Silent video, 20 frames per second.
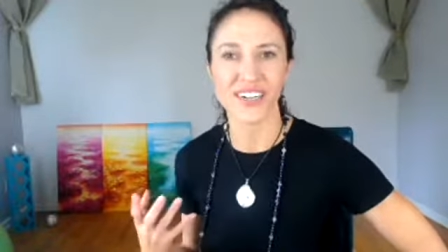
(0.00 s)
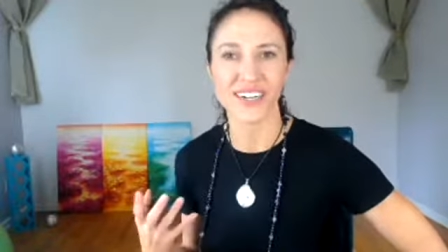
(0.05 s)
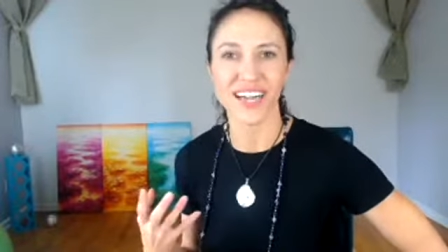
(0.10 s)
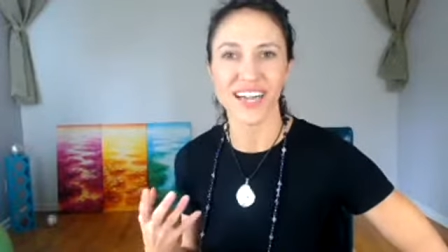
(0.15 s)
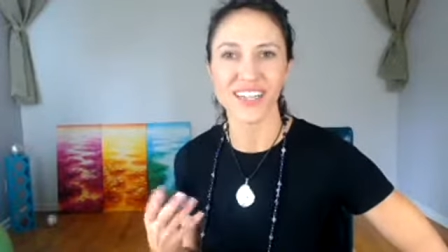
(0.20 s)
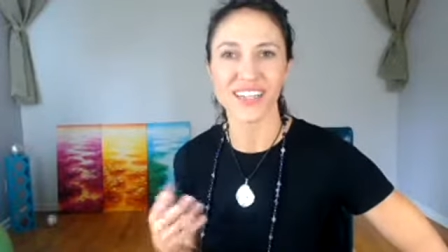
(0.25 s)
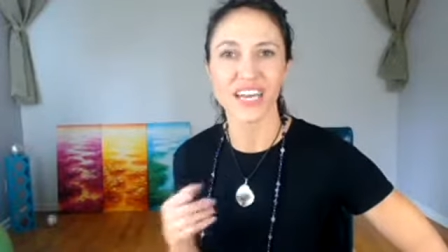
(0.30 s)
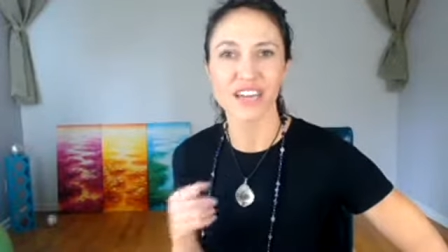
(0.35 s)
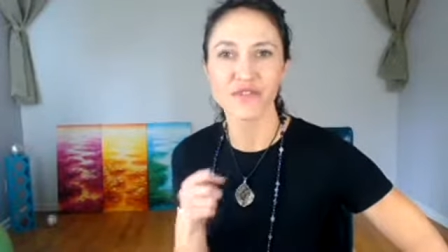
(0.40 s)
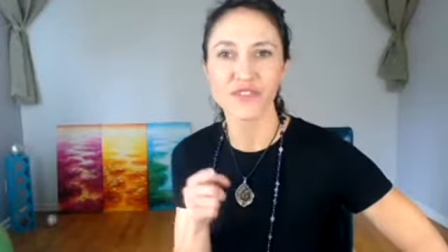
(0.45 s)
i
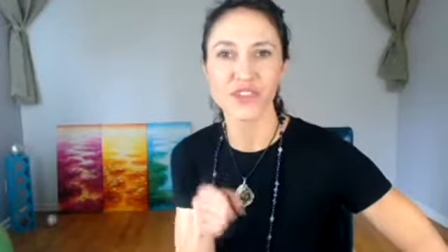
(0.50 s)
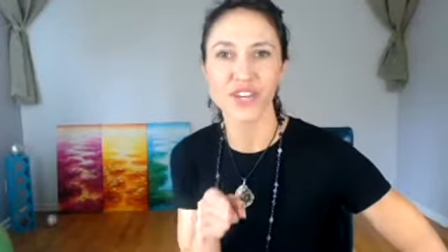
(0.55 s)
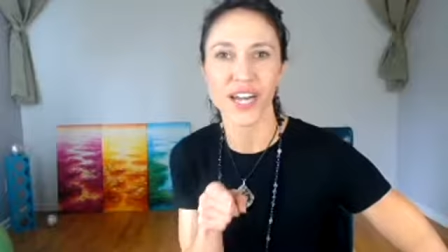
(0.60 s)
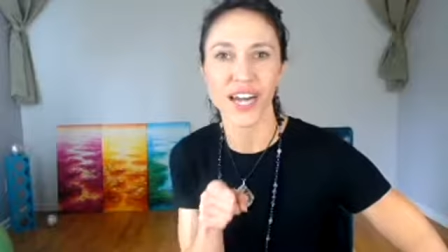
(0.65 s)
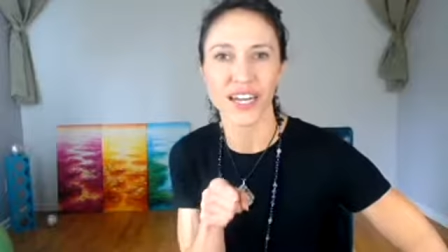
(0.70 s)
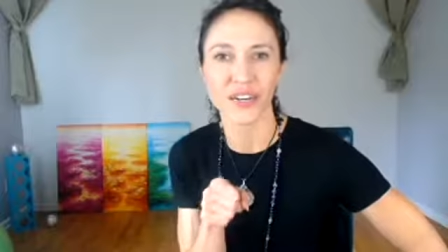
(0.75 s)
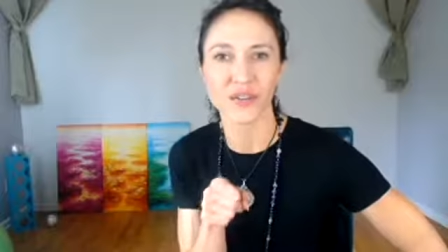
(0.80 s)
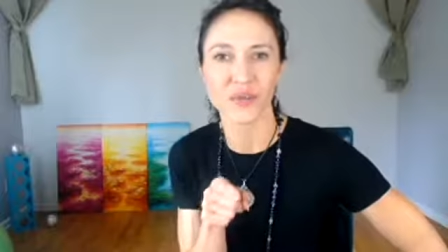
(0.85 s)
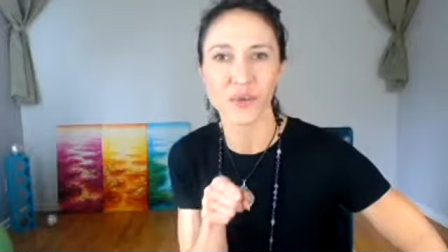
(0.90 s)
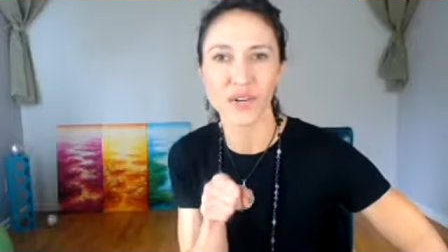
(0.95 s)
love your
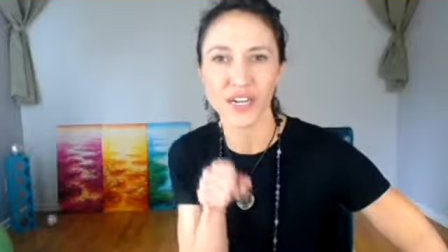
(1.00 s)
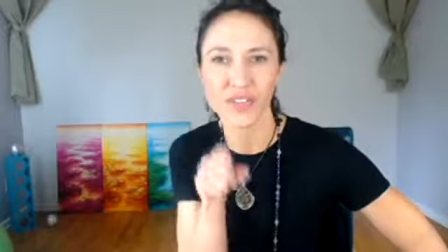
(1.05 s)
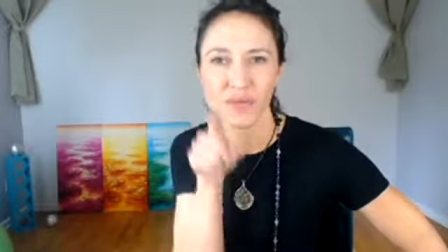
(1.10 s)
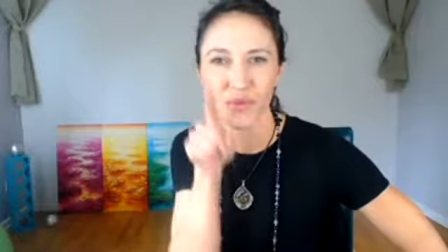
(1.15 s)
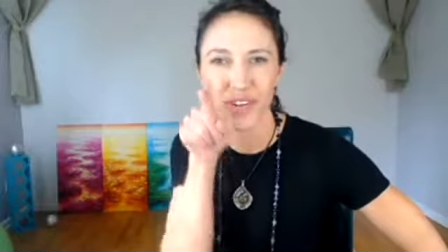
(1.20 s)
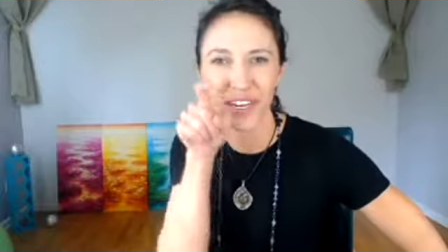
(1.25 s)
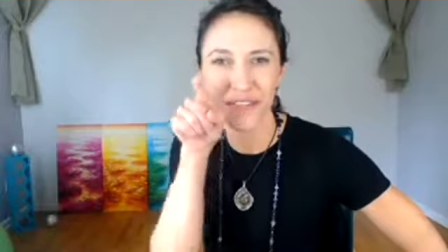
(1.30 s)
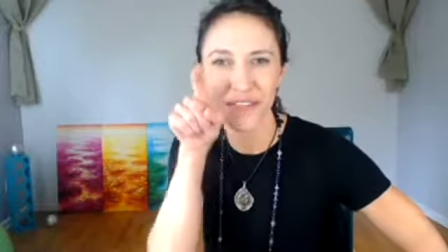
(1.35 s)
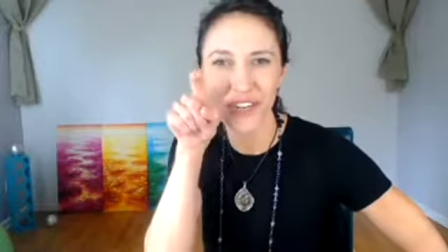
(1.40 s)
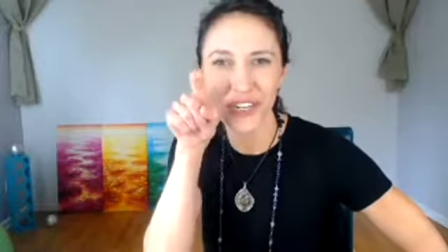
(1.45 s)
kind of weird
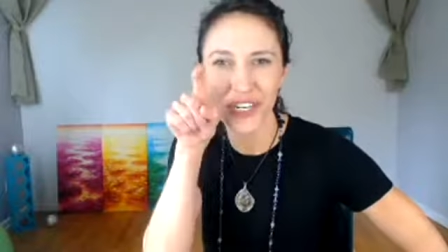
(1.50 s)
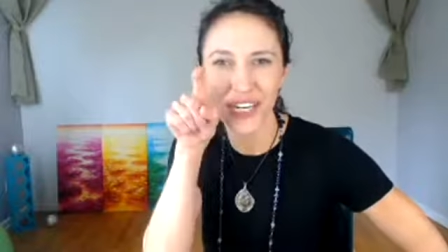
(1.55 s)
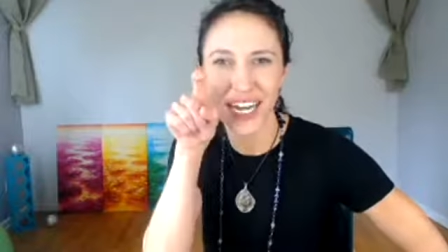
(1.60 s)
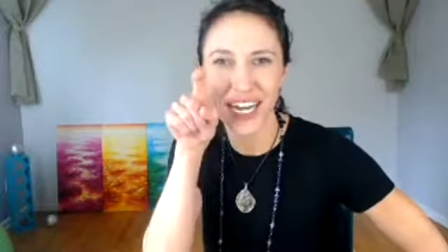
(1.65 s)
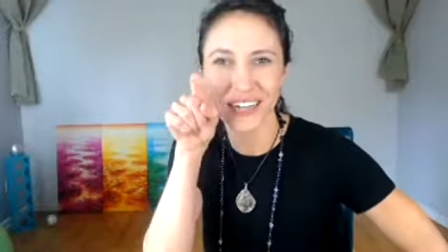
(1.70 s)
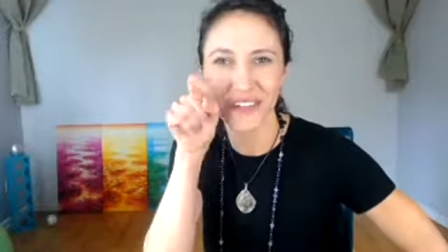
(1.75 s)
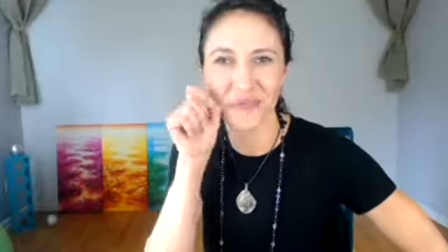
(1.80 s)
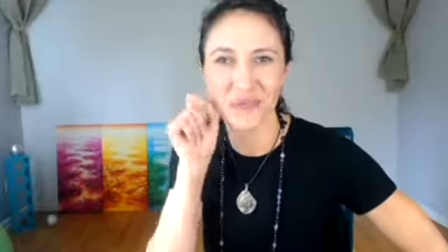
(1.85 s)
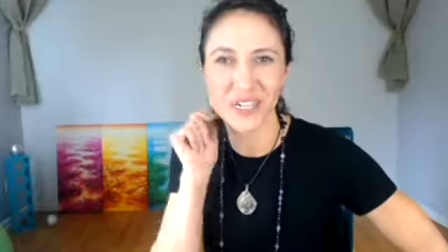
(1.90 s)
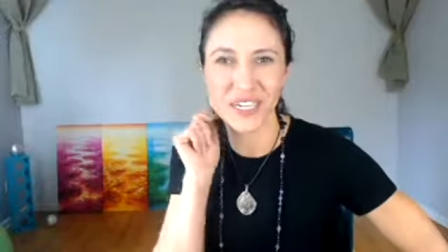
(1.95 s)
whatever your kind
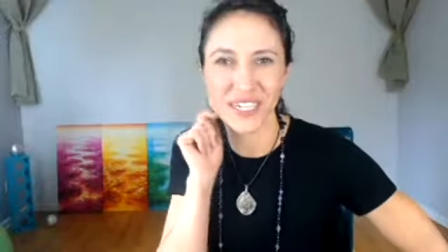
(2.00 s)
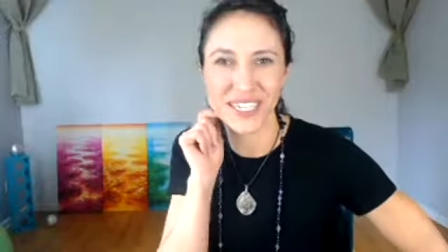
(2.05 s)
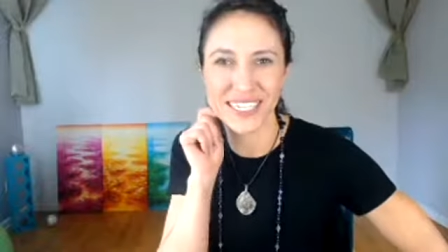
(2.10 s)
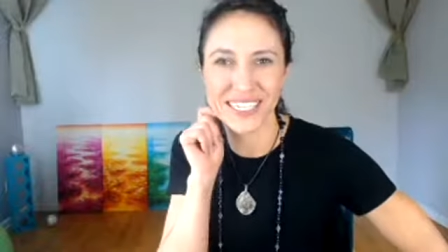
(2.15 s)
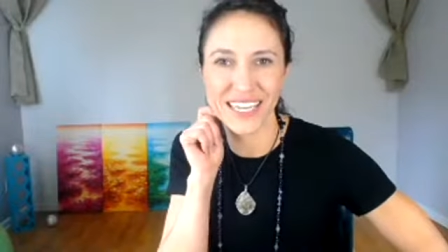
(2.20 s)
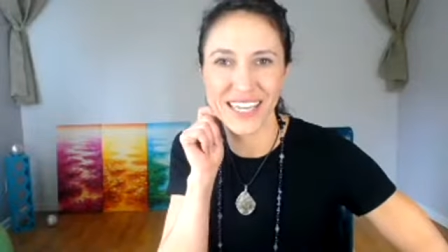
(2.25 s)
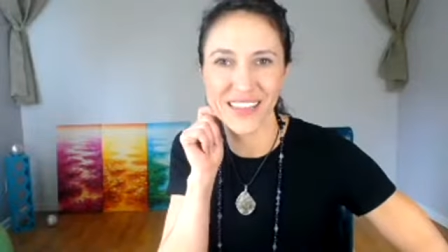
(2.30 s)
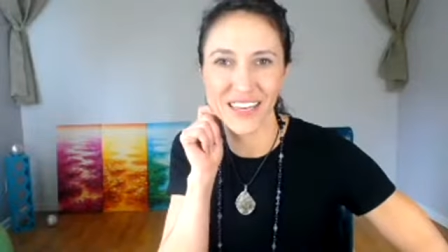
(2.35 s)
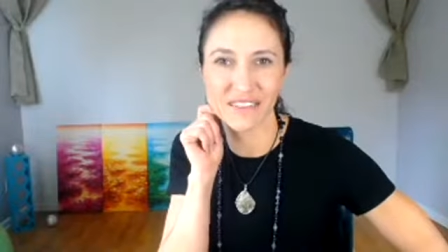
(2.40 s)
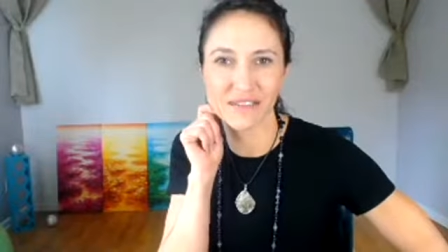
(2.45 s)
of weird is
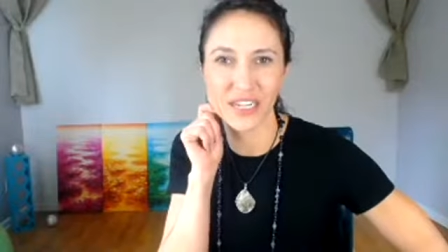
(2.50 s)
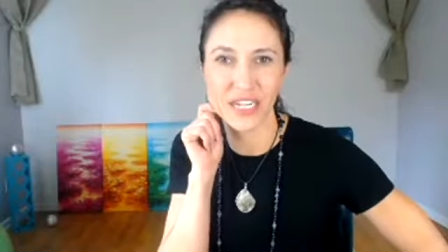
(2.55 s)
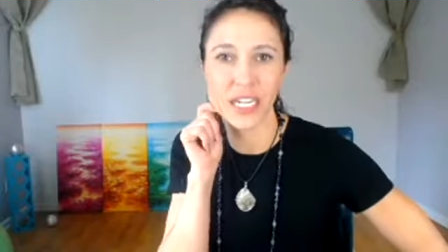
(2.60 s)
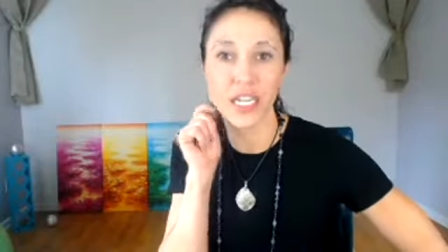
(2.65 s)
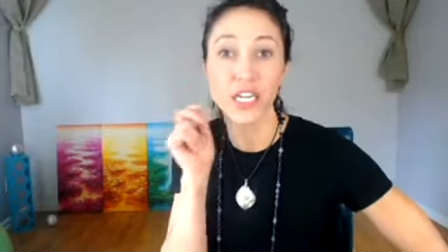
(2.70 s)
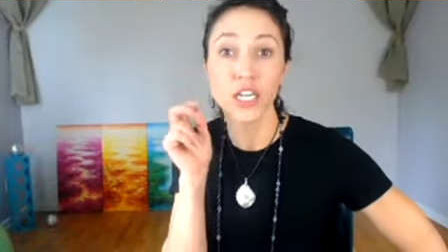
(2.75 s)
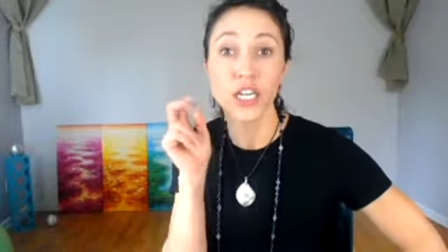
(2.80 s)
i love it